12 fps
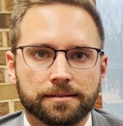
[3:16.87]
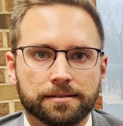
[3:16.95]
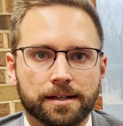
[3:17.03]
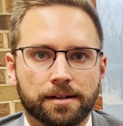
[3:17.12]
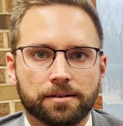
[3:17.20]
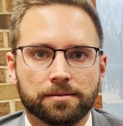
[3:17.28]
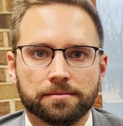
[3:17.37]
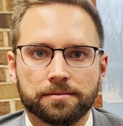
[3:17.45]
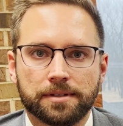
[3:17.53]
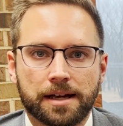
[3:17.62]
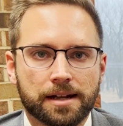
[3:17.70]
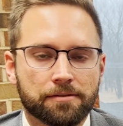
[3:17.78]
Now,
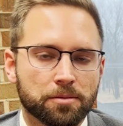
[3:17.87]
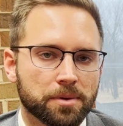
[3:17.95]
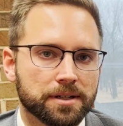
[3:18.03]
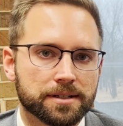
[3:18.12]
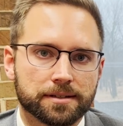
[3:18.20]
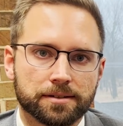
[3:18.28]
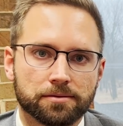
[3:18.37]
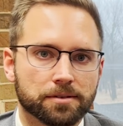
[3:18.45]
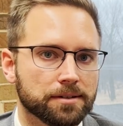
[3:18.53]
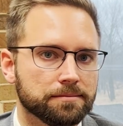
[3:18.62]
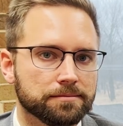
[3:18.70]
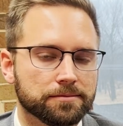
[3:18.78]
not everybody is going to
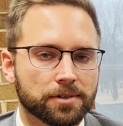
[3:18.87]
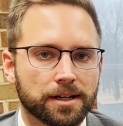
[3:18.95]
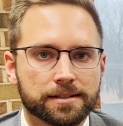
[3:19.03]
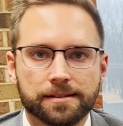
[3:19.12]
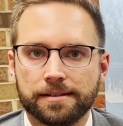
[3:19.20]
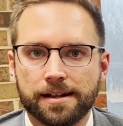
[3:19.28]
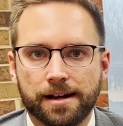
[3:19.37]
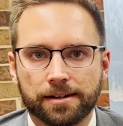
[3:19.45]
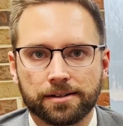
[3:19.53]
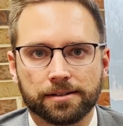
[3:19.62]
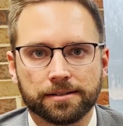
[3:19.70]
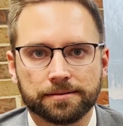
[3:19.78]
run right to the
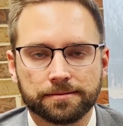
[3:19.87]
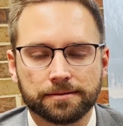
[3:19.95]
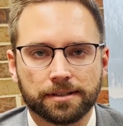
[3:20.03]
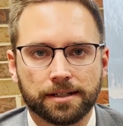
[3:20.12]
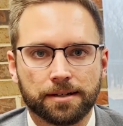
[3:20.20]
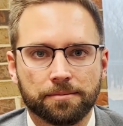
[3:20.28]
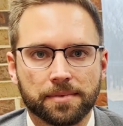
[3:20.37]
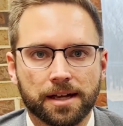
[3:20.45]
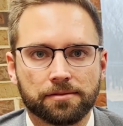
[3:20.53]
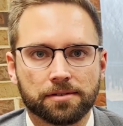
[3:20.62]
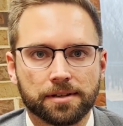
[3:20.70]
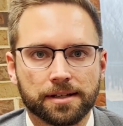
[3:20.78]
doctor
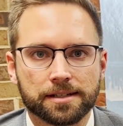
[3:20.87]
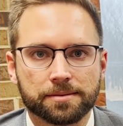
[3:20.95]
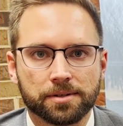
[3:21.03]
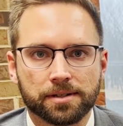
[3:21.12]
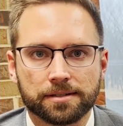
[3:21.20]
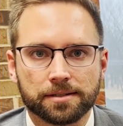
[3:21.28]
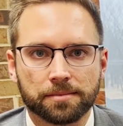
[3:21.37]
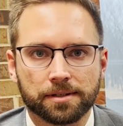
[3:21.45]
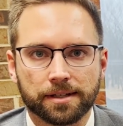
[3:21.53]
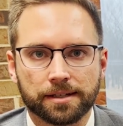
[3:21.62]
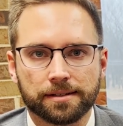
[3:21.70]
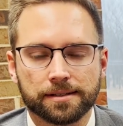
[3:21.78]
after they experience something
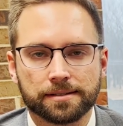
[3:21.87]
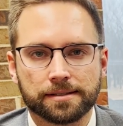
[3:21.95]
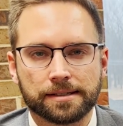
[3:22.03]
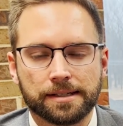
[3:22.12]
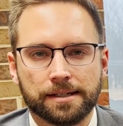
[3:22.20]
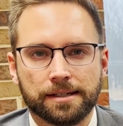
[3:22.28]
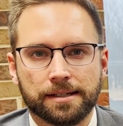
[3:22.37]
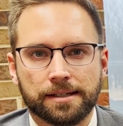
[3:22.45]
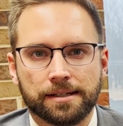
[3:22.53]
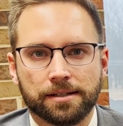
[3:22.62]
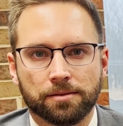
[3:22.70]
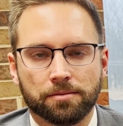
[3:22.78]
like this.
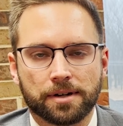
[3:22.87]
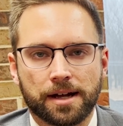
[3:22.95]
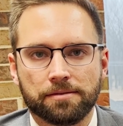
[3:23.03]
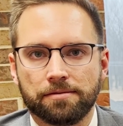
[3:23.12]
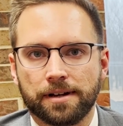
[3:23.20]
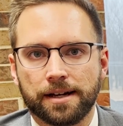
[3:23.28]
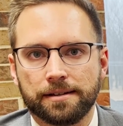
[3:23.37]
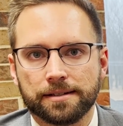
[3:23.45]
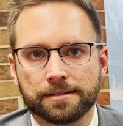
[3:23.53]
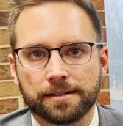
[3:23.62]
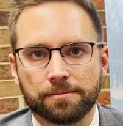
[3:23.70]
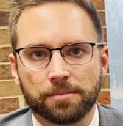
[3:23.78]
What I find
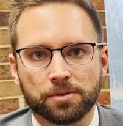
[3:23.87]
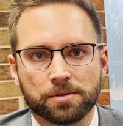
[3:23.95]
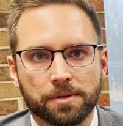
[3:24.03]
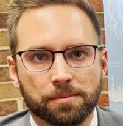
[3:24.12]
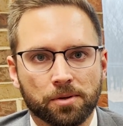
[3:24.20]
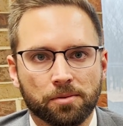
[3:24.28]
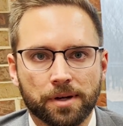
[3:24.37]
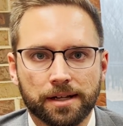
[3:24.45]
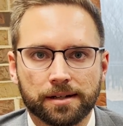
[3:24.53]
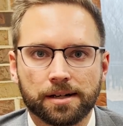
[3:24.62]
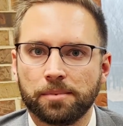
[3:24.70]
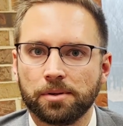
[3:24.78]
is that most people
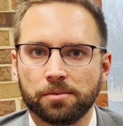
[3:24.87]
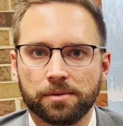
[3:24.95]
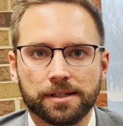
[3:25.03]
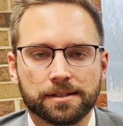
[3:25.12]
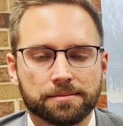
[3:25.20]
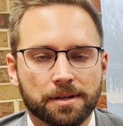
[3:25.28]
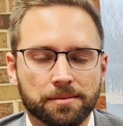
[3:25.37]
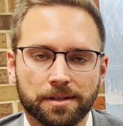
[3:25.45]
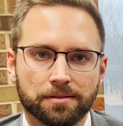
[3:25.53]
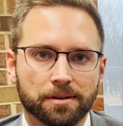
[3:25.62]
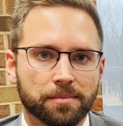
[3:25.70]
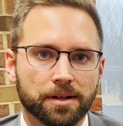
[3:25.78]
wait a couple of weeks, maybe
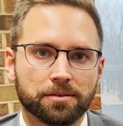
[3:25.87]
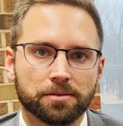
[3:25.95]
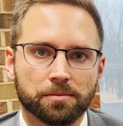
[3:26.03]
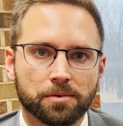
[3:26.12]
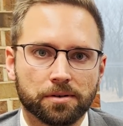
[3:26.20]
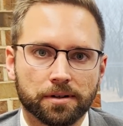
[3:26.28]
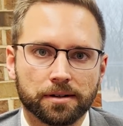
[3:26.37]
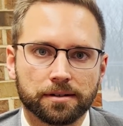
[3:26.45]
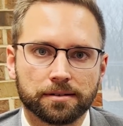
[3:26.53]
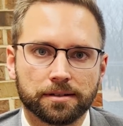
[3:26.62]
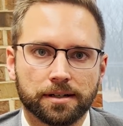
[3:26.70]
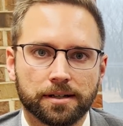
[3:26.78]
even a month or more,
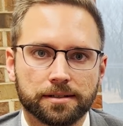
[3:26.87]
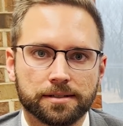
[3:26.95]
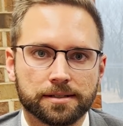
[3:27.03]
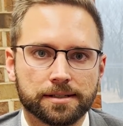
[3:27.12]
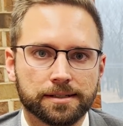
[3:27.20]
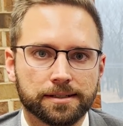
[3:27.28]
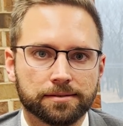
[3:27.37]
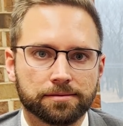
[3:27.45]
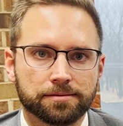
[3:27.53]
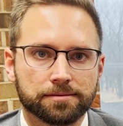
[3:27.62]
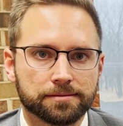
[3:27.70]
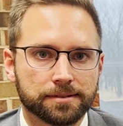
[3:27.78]
to see if
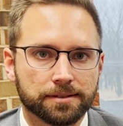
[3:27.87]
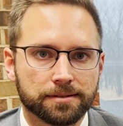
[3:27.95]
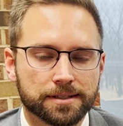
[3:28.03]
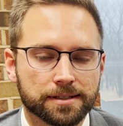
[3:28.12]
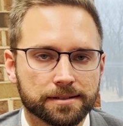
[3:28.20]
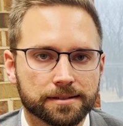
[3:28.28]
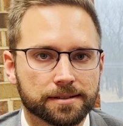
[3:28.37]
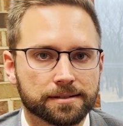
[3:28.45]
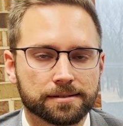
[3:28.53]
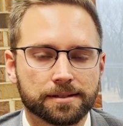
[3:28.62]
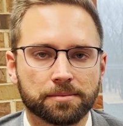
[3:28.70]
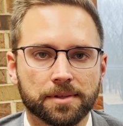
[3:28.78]
this is
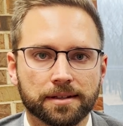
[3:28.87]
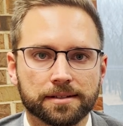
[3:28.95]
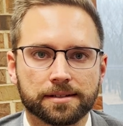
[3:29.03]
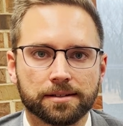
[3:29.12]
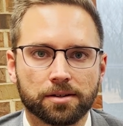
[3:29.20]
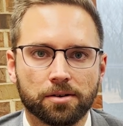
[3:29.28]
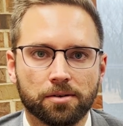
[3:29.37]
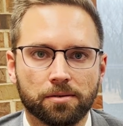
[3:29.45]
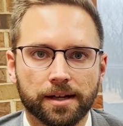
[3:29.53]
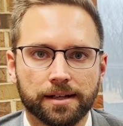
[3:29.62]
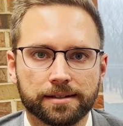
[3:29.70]
something that's going to go away.